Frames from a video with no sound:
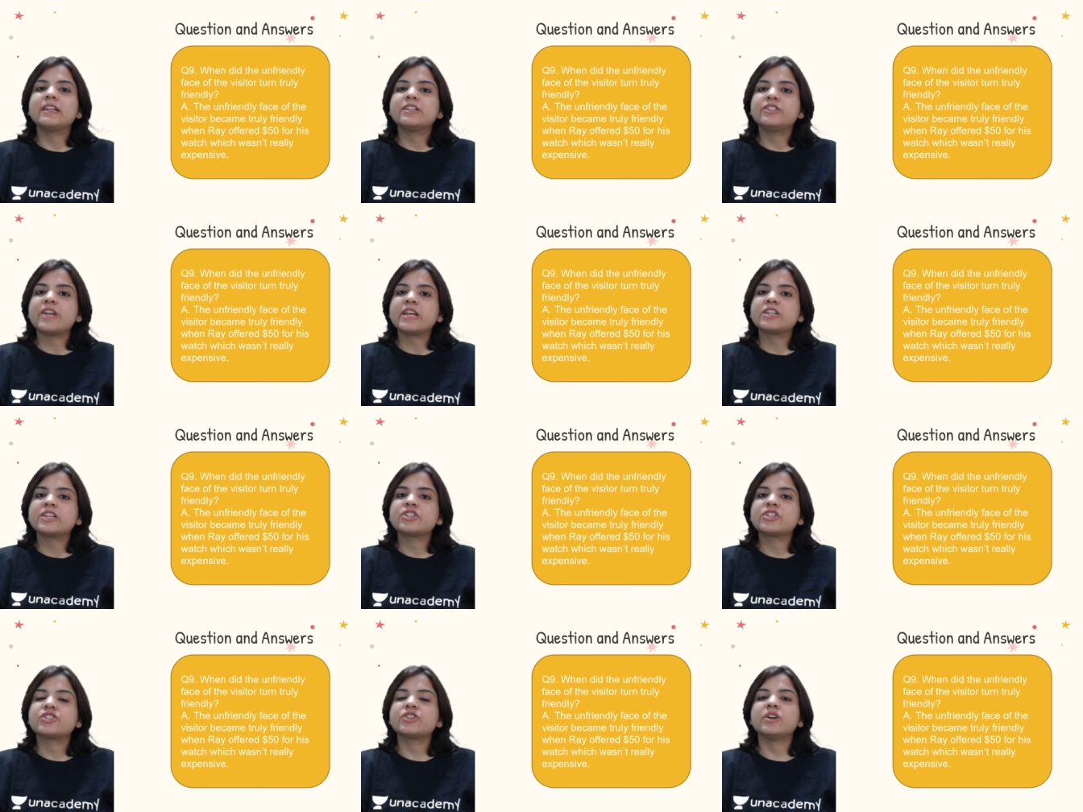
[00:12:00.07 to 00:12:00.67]

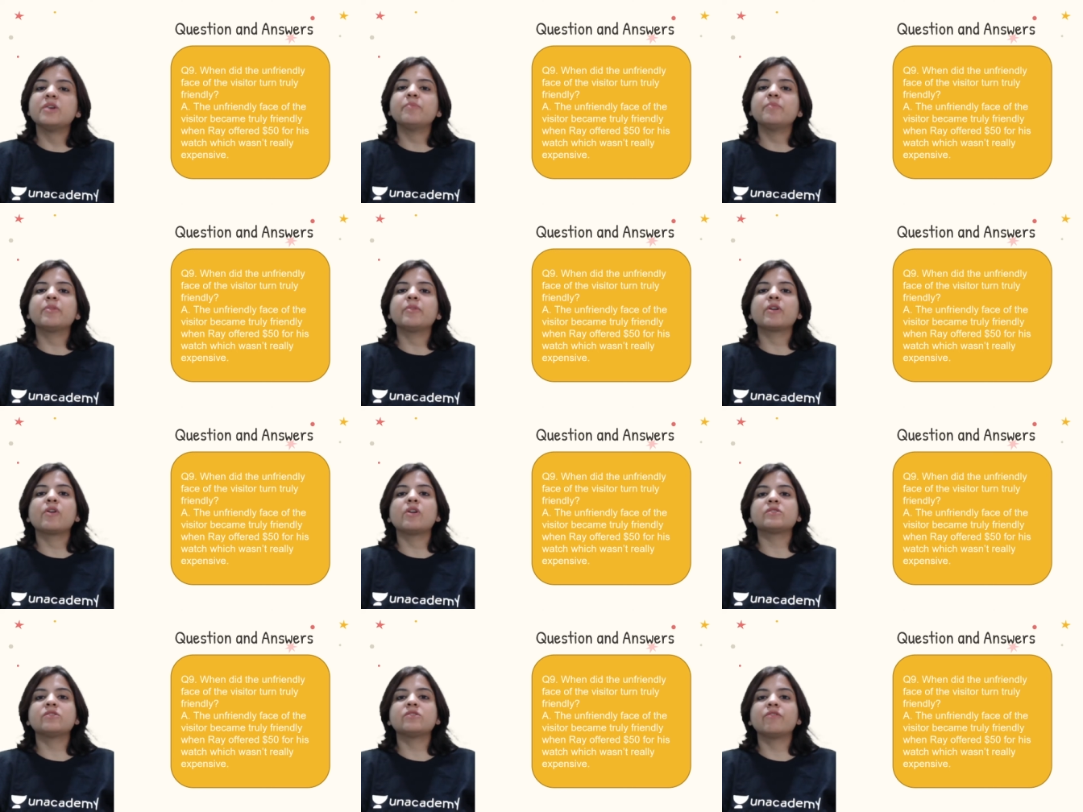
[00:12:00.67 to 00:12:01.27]
gesture
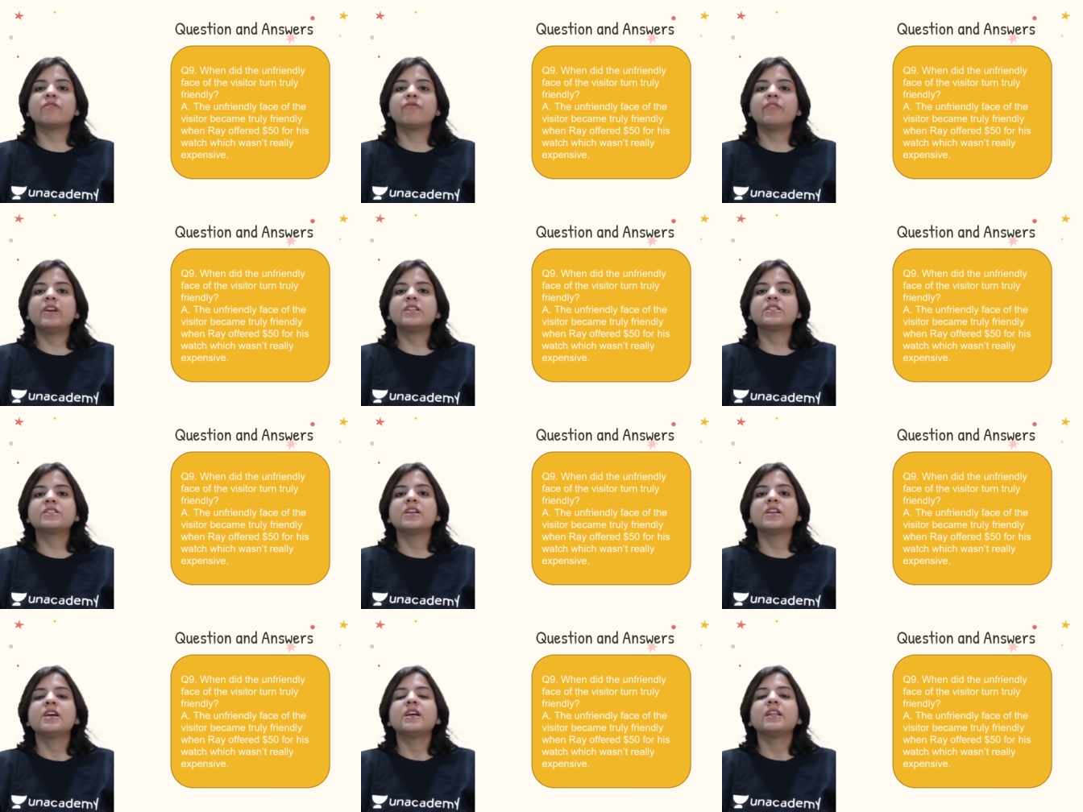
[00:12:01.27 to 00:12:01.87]
because of
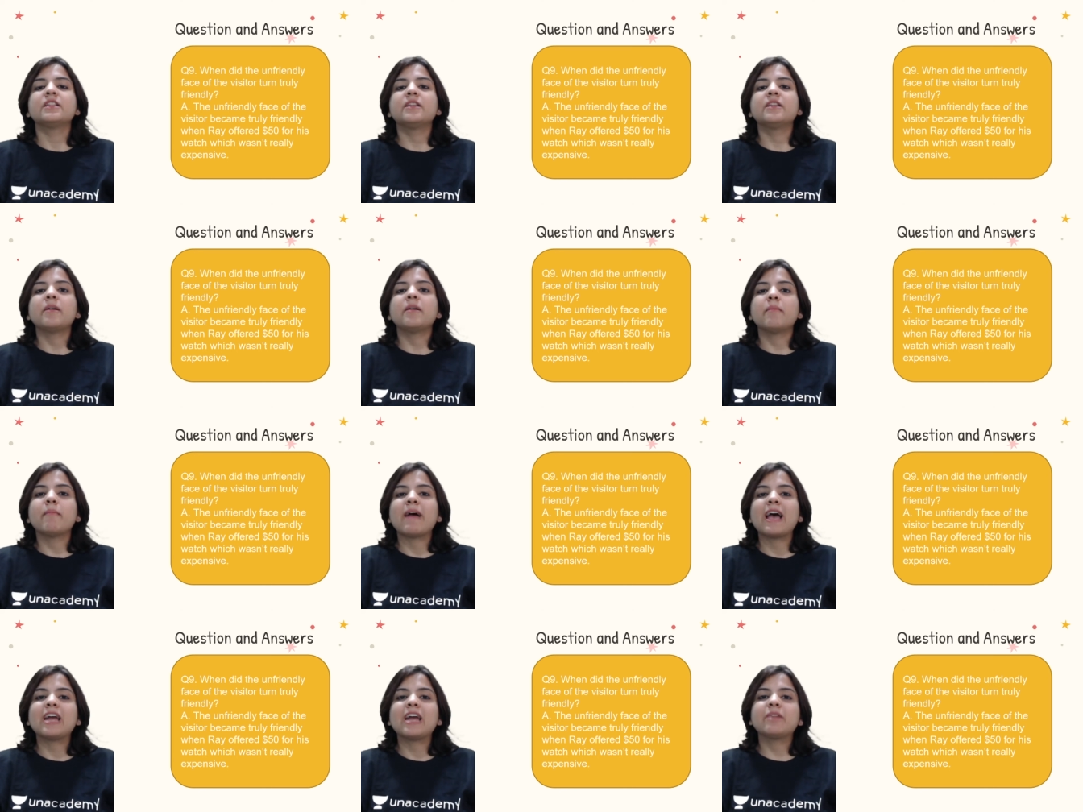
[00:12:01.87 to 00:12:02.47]
which the
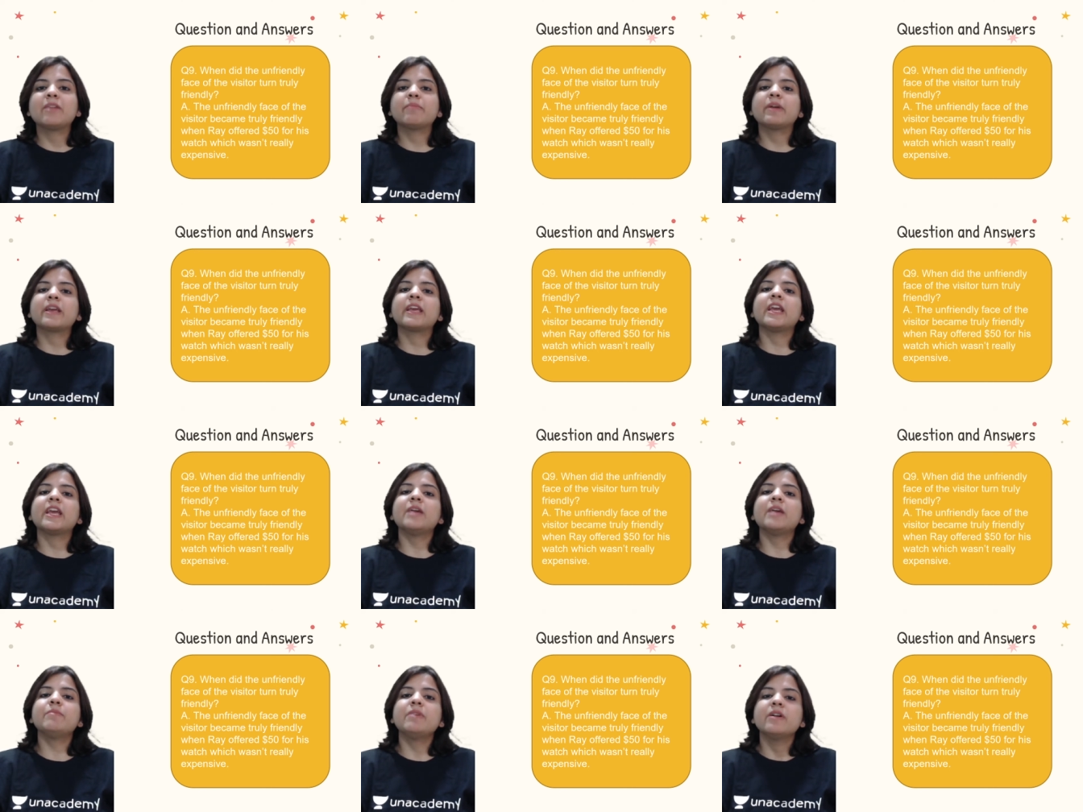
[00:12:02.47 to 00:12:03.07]
man
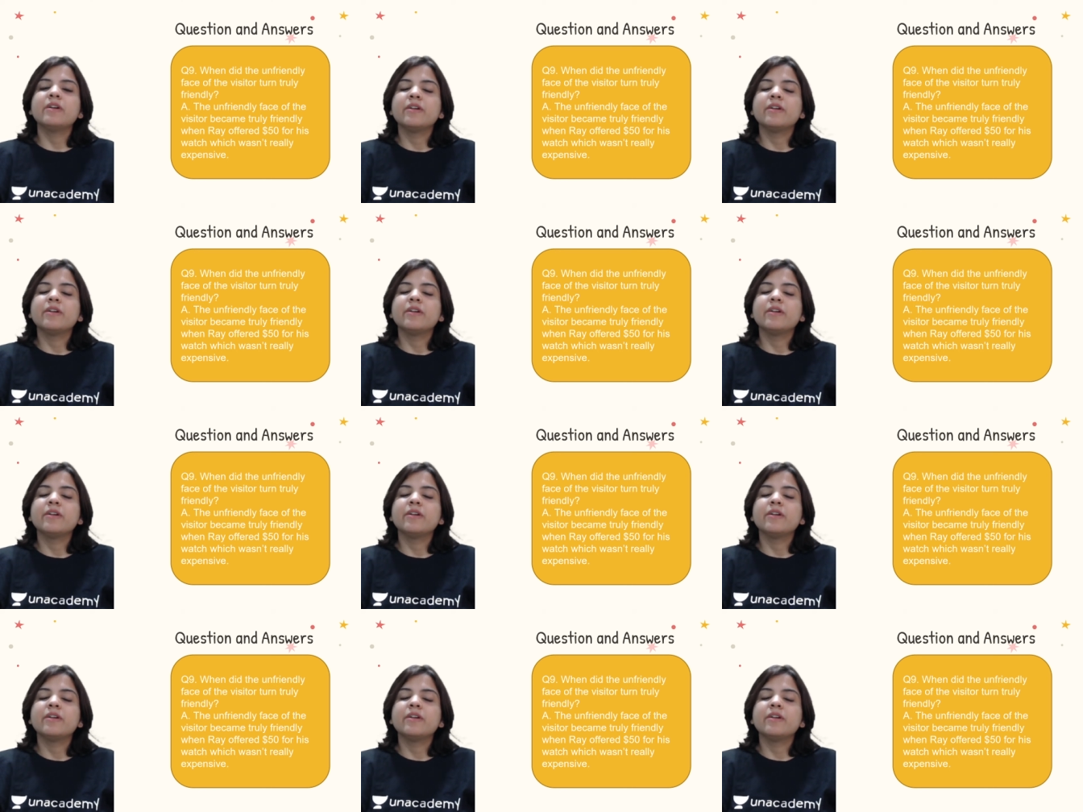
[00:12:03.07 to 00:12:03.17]
became